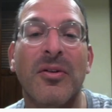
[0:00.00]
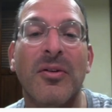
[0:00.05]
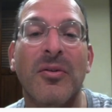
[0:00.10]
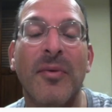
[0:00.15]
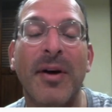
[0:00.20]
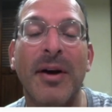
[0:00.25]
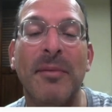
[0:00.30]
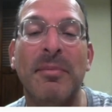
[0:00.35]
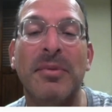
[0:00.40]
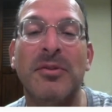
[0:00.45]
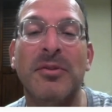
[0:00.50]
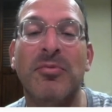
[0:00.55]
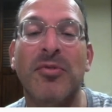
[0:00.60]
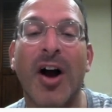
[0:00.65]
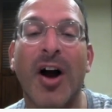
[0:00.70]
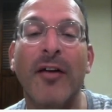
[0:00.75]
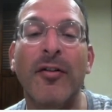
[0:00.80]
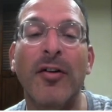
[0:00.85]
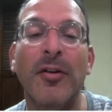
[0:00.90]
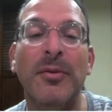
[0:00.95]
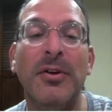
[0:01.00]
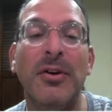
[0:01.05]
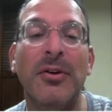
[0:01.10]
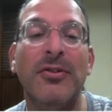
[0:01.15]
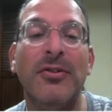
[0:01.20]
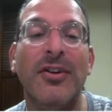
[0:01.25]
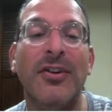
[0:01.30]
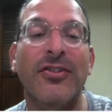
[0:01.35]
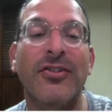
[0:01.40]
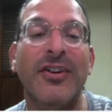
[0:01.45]
Wait, but the proverb's
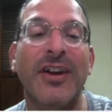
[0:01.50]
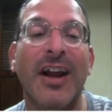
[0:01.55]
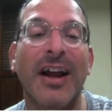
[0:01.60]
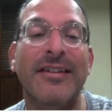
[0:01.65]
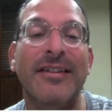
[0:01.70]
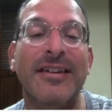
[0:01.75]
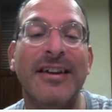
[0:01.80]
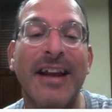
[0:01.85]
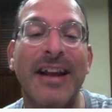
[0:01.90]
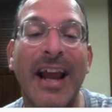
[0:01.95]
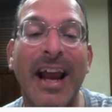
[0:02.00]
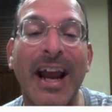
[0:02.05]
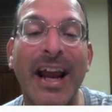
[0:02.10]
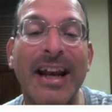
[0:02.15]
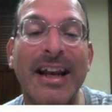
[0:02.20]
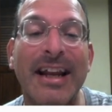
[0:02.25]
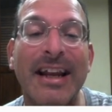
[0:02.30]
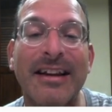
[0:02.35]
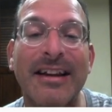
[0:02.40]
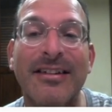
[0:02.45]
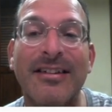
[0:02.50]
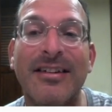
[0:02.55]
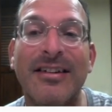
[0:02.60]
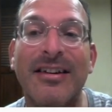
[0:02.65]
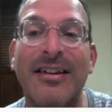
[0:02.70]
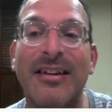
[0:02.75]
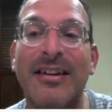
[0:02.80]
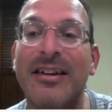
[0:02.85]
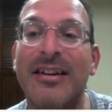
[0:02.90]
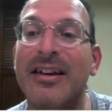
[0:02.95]
used since the 1980s.
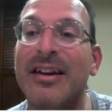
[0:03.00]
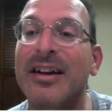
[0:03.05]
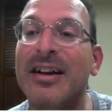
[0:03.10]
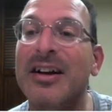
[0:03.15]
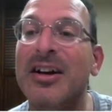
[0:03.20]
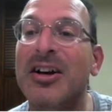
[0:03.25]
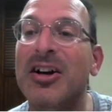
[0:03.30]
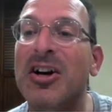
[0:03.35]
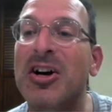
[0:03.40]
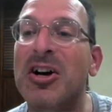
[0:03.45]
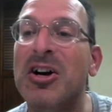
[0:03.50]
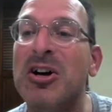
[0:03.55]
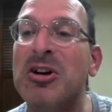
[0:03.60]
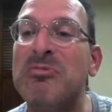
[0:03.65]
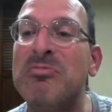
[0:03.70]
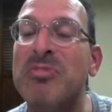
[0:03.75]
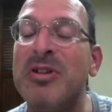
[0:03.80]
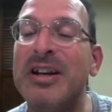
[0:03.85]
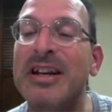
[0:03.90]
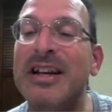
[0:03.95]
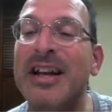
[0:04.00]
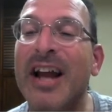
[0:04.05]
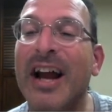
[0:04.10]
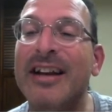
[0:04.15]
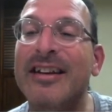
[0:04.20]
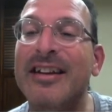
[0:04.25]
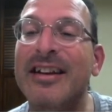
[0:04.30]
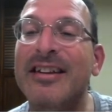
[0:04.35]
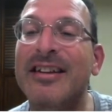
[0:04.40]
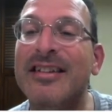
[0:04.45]
But in
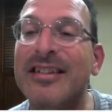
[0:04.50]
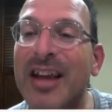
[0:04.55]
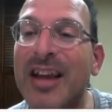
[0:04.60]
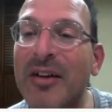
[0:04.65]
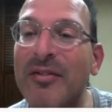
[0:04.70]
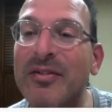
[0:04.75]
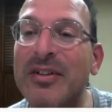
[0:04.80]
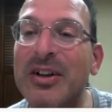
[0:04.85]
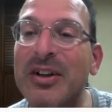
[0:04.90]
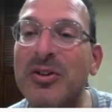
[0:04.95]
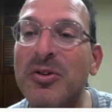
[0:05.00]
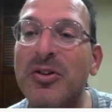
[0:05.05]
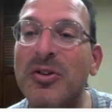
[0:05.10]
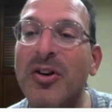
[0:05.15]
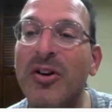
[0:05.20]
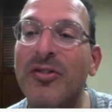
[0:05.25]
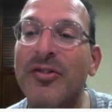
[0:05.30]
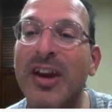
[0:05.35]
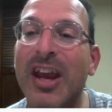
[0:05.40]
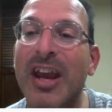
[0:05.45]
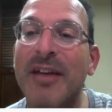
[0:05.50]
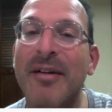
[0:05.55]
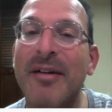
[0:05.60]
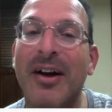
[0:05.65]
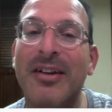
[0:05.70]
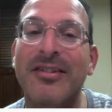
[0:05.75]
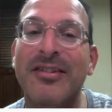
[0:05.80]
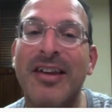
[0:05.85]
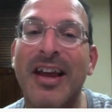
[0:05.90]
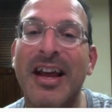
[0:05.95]
1970, New Jersey came out
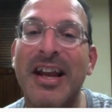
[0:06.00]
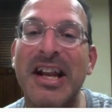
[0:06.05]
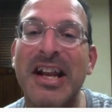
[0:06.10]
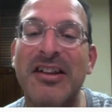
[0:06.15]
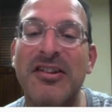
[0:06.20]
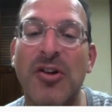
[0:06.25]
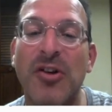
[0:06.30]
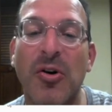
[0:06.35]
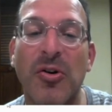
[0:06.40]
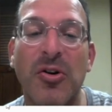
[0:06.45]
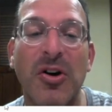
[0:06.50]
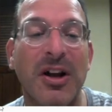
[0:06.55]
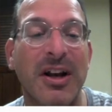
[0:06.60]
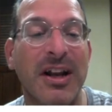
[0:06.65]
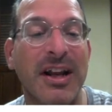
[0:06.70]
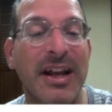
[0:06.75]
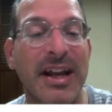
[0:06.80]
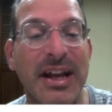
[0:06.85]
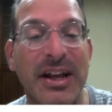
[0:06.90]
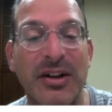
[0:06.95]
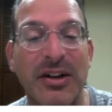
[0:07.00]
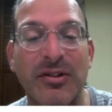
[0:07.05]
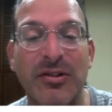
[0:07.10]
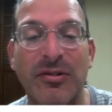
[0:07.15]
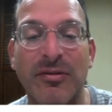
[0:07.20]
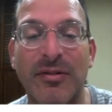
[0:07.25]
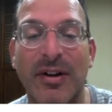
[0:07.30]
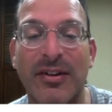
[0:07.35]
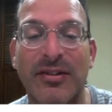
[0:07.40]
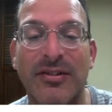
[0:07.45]
and said it's no good.
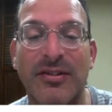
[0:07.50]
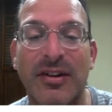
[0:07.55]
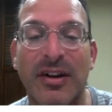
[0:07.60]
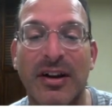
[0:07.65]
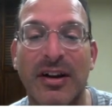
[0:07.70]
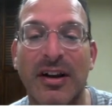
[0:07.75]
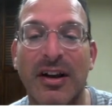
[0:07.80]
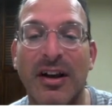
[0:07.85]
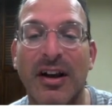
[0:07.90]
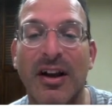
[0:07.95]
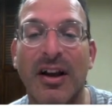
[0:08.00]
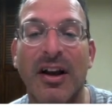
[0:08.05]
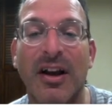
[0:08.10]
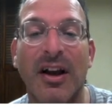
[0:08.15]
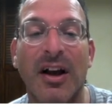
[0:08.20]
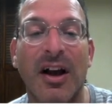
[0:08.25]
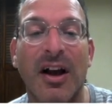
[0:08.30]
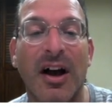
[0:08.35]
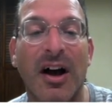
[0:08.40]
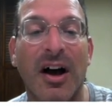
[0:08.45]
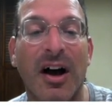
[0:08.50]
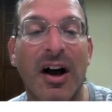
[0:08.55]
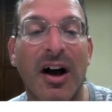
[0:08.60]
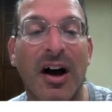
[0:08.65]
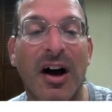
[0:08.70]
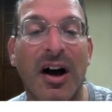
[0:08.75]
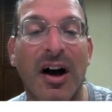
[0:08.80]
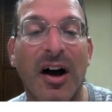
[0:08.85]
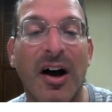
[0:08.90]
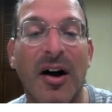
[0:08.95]
Interesting.
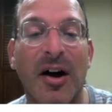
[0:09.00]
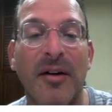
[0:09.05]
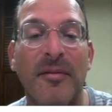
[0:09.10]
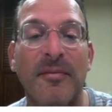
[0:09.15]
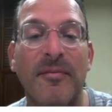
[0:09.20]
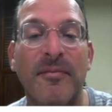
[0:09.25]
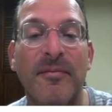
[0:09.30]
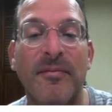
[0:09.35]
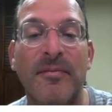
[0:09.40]
Um,